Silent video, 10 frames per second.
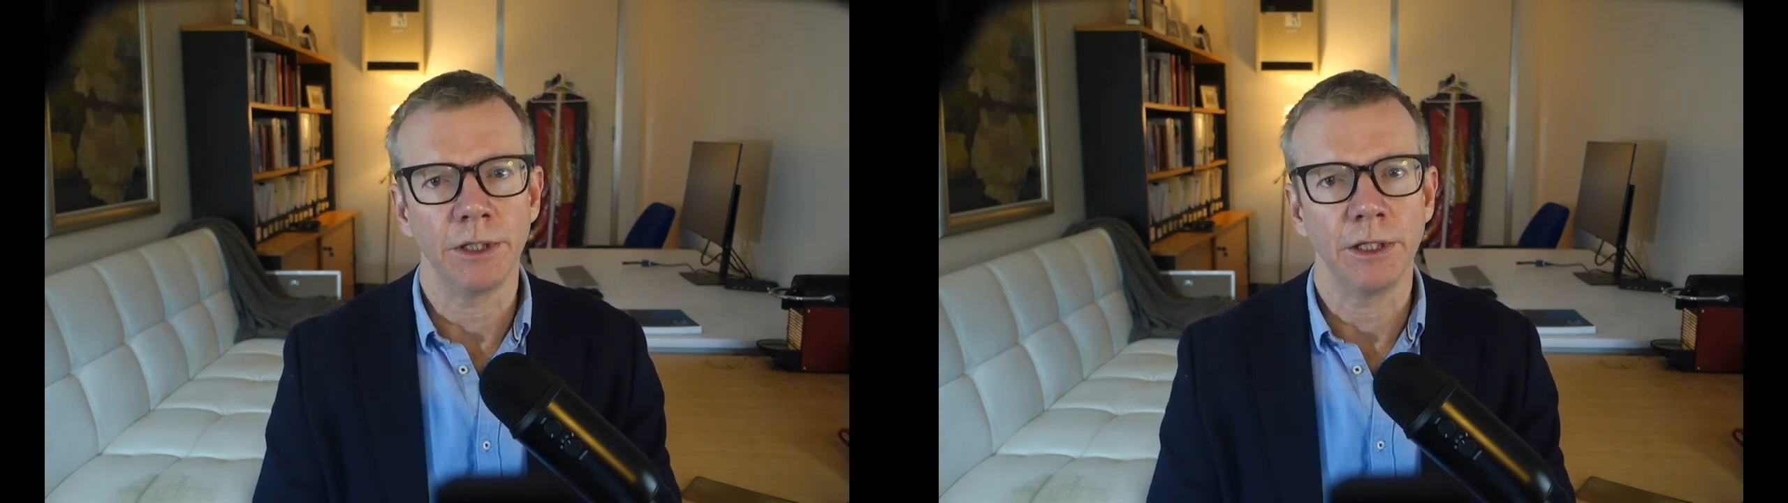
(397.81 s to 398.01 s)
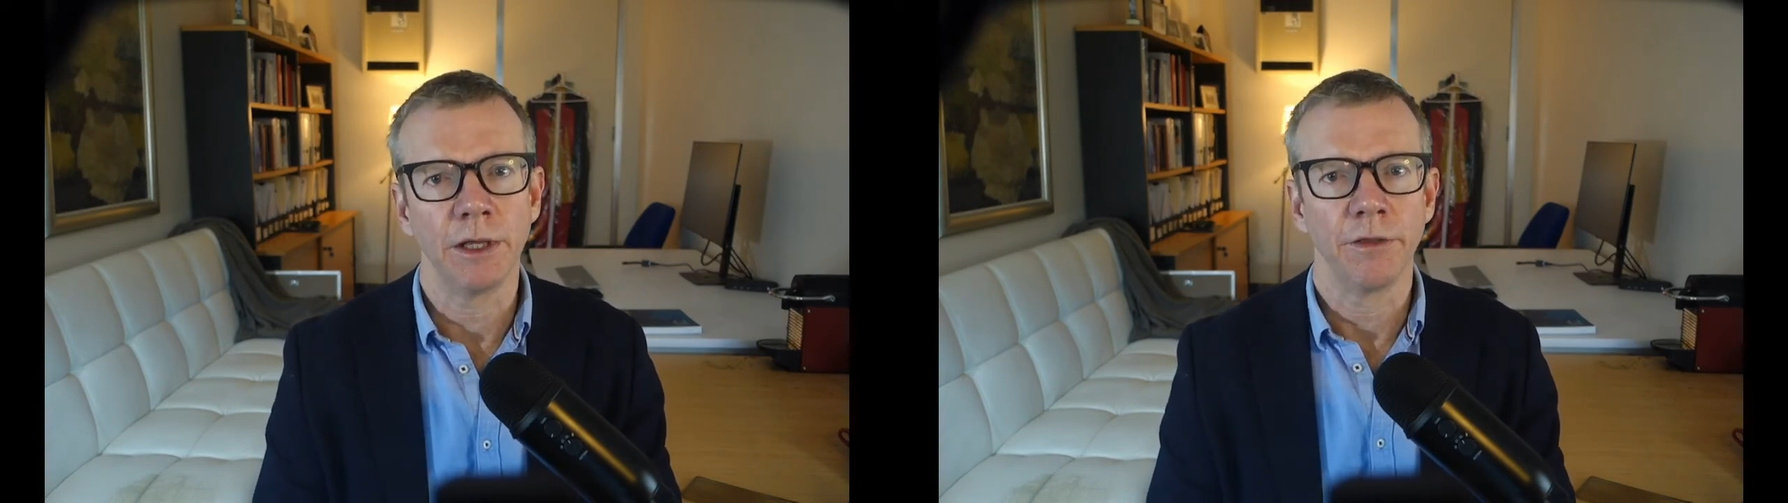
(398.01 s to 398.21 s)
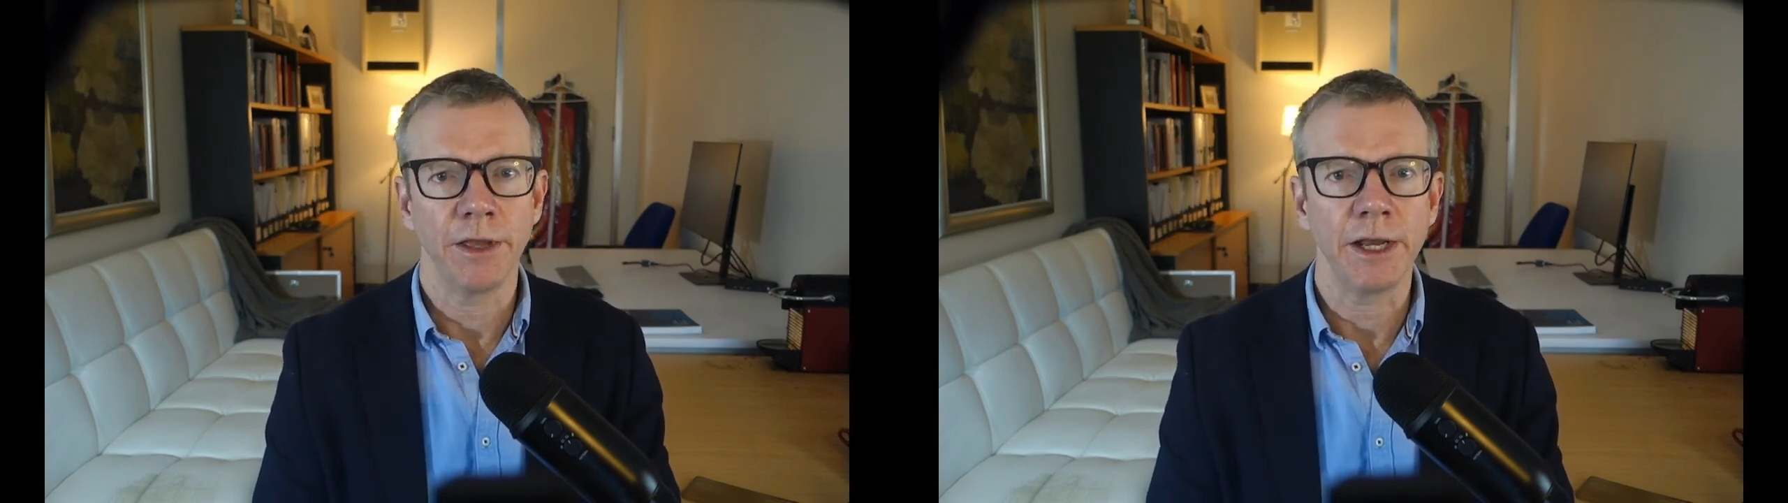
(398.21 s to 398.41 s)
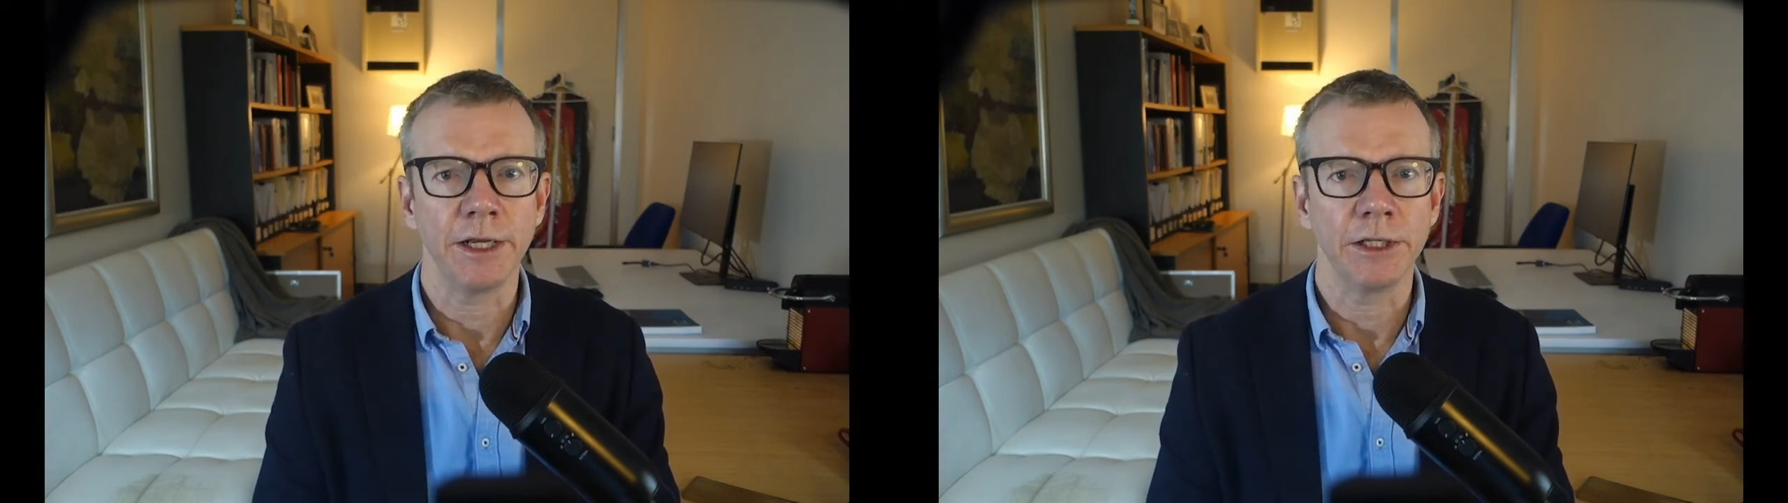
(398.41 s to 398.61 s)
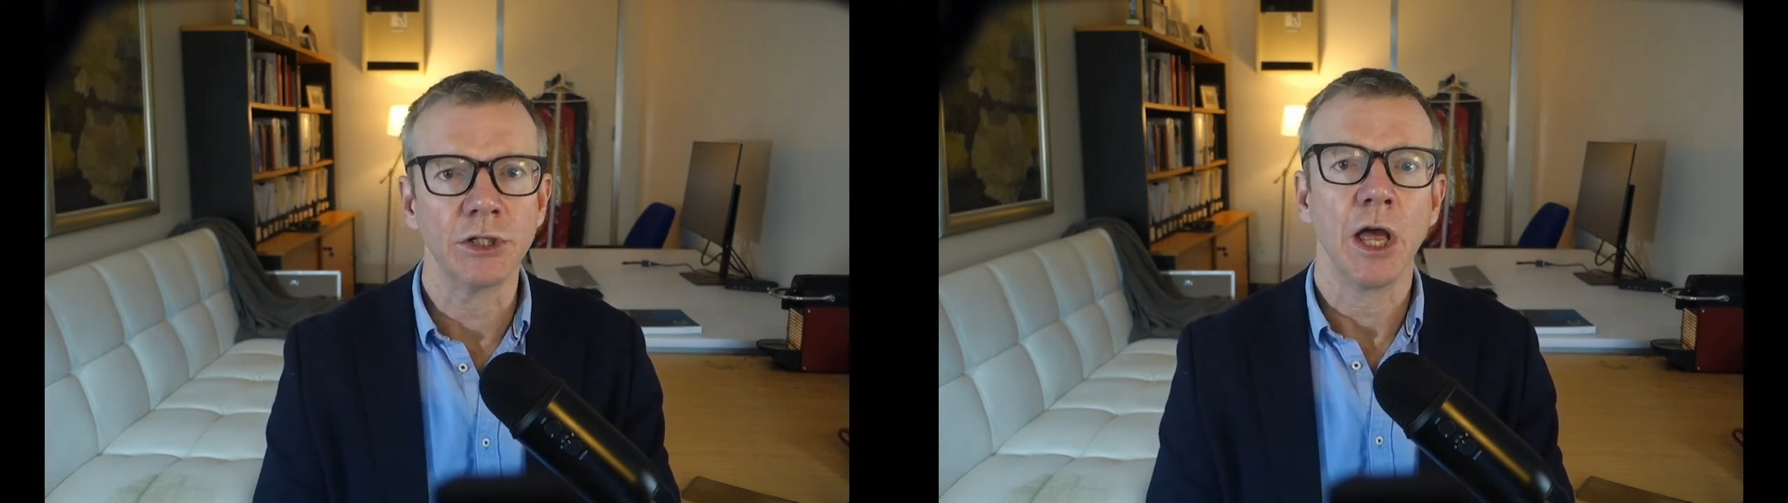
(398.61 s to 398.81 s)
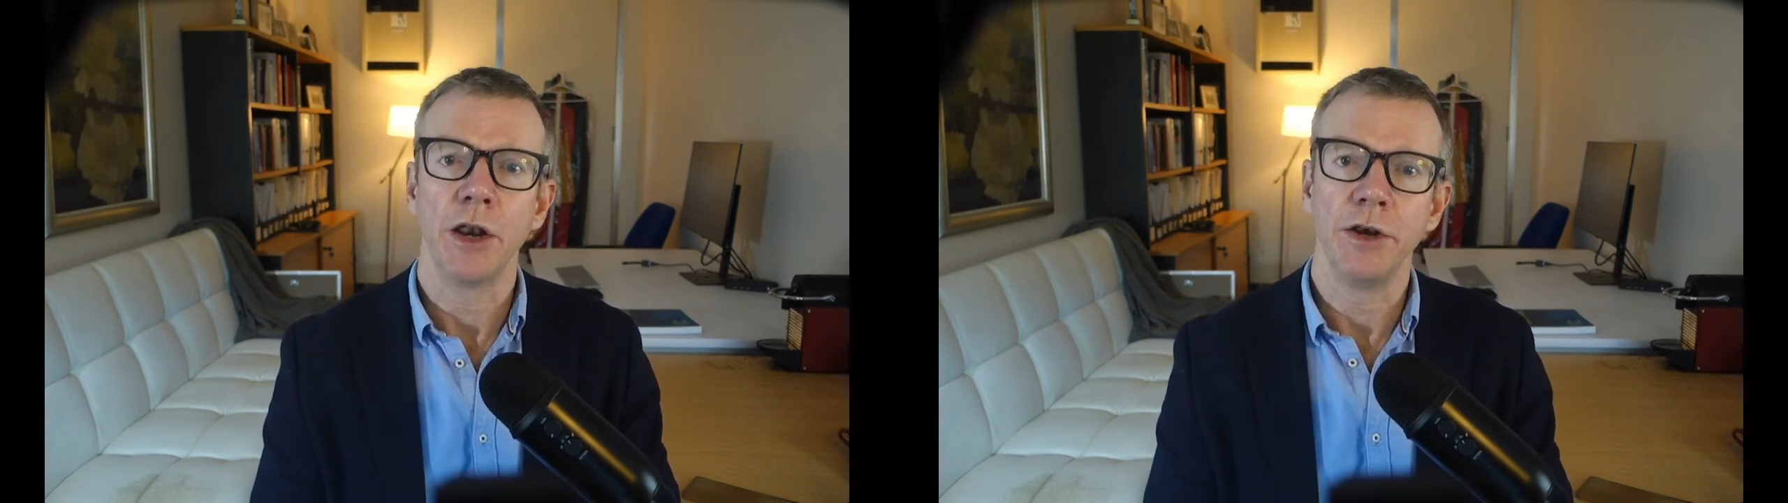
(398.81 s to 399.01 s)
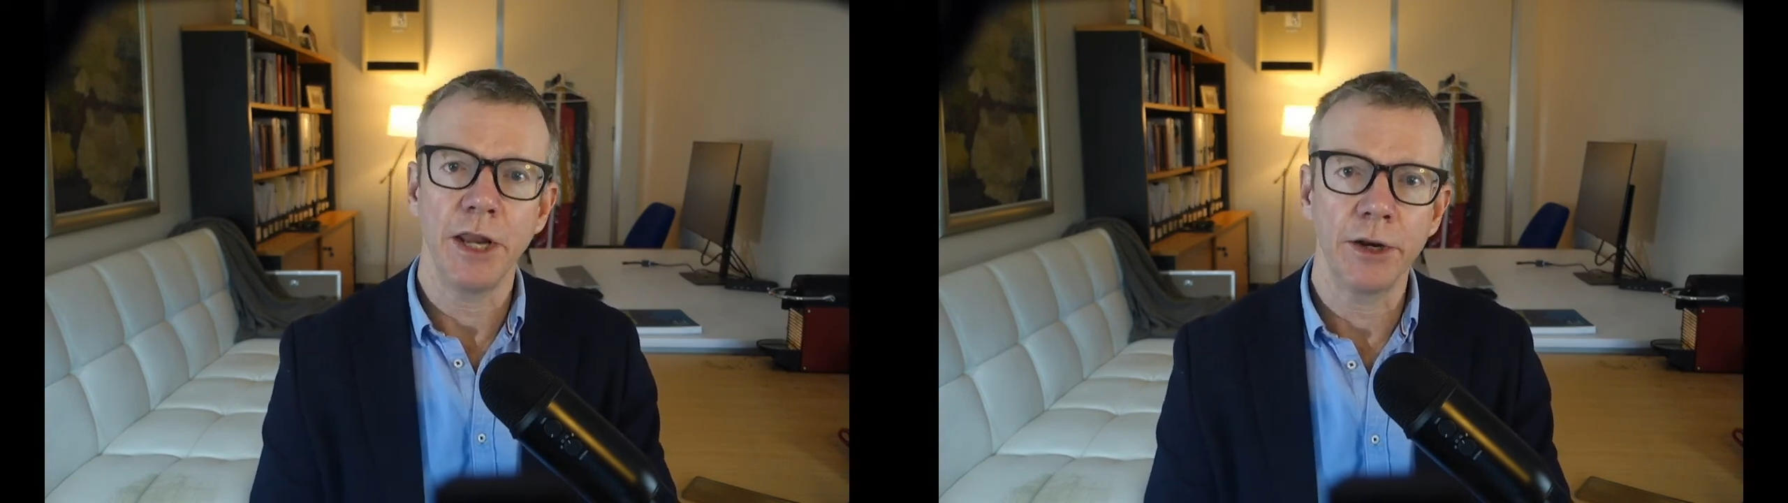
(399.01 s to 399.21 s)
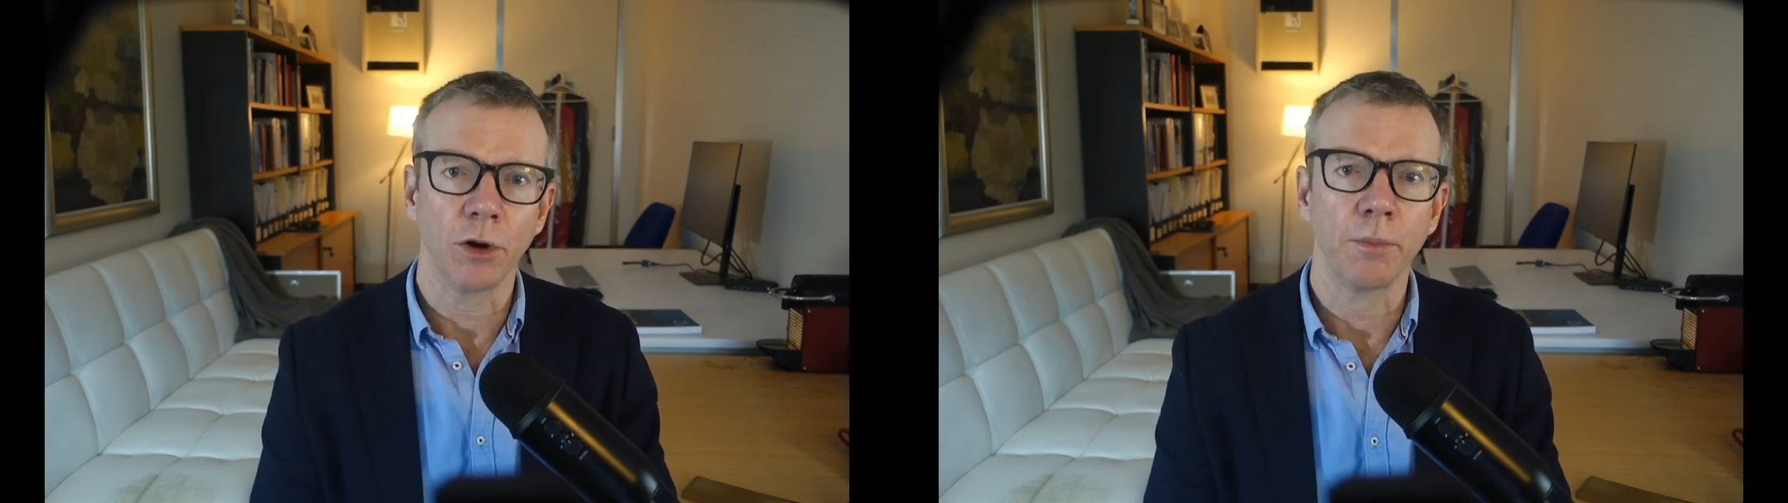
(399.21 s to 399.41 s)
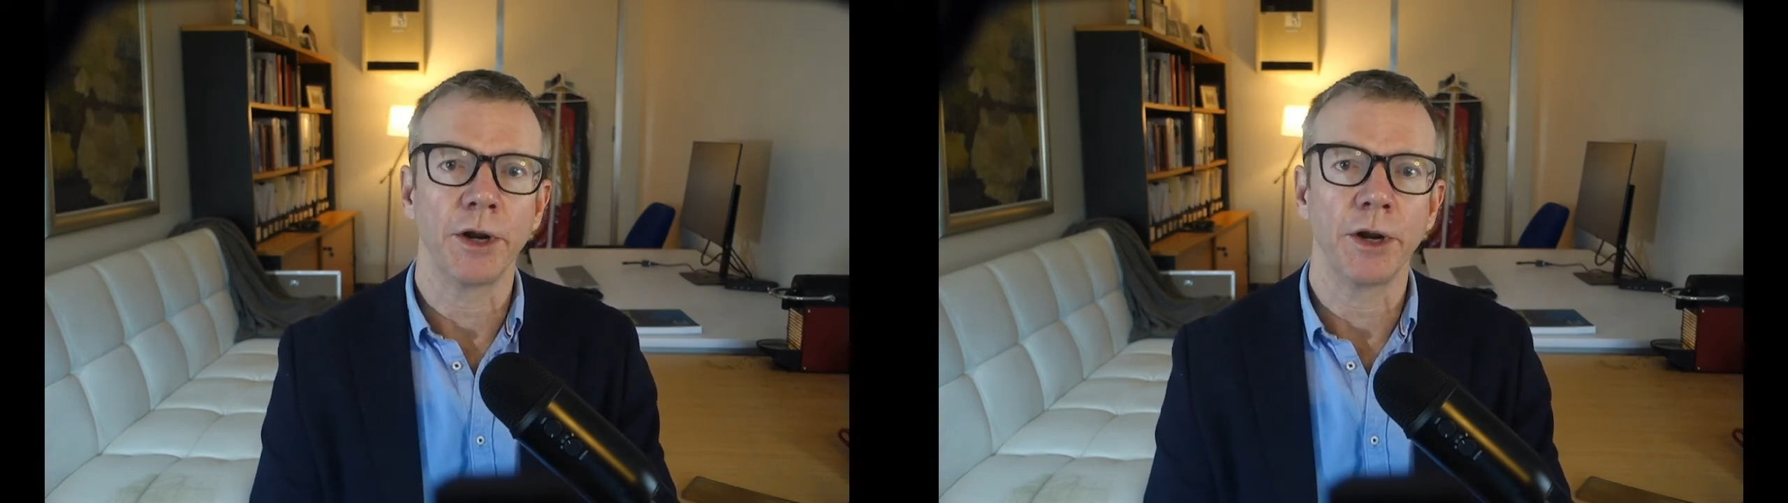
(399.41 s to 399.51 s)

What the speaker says: that is, net operating